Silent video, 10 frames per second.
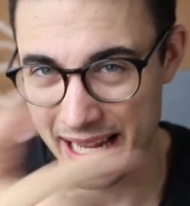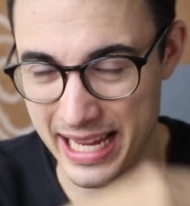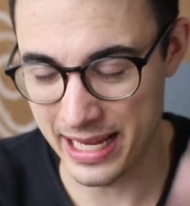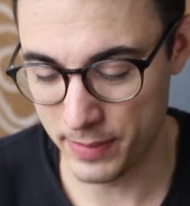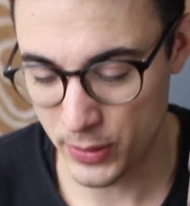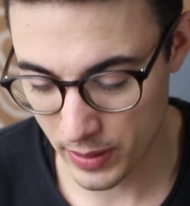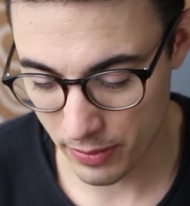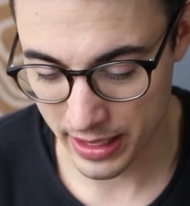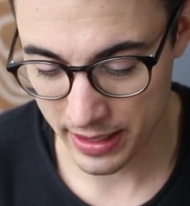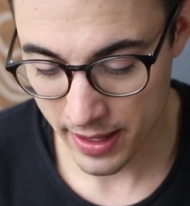a in-between
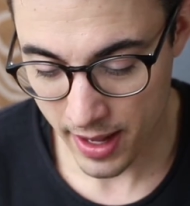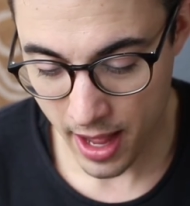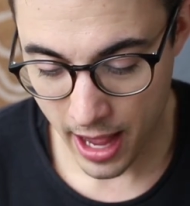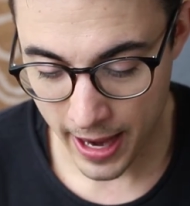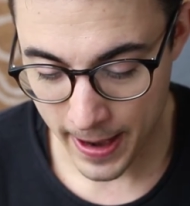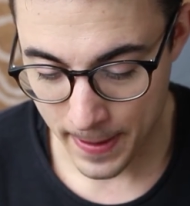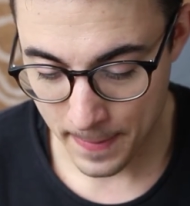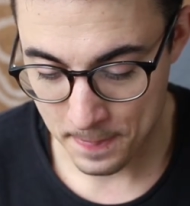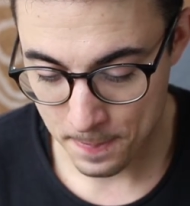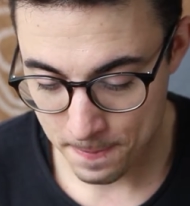thing.
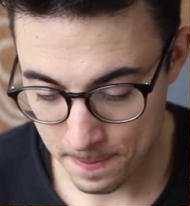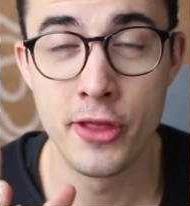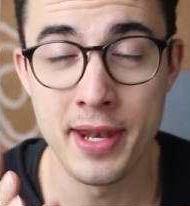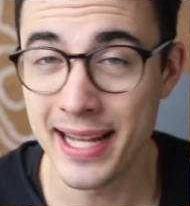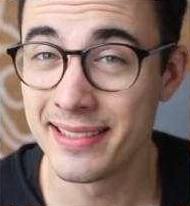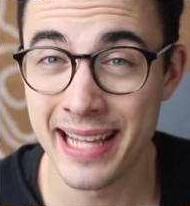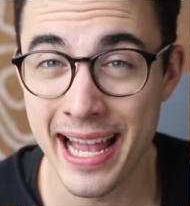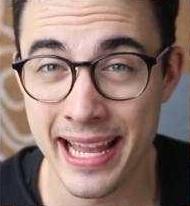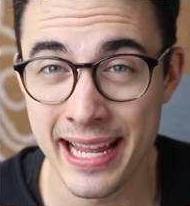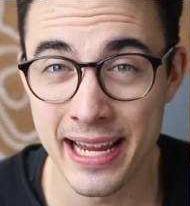The next
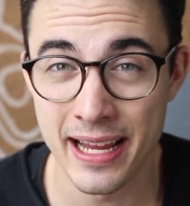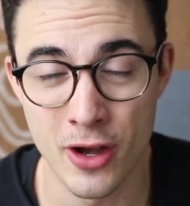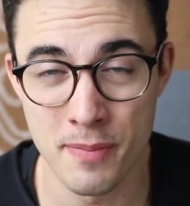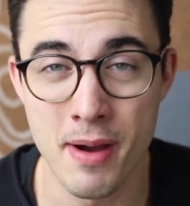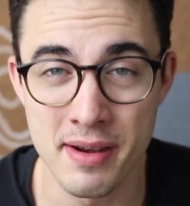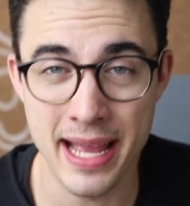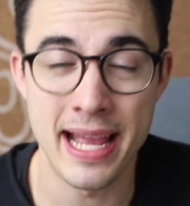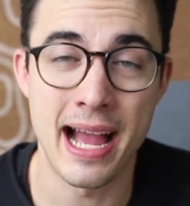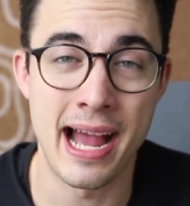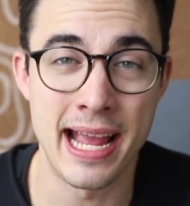day, so on
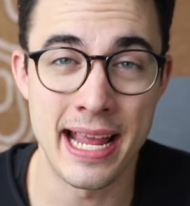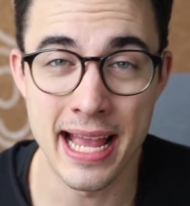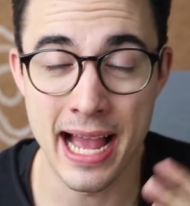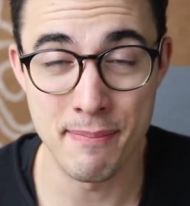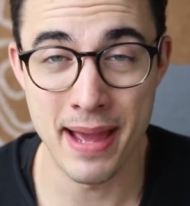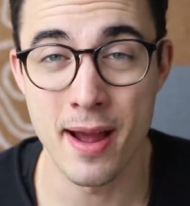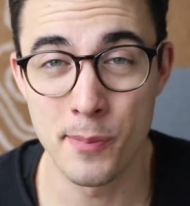Monday, I met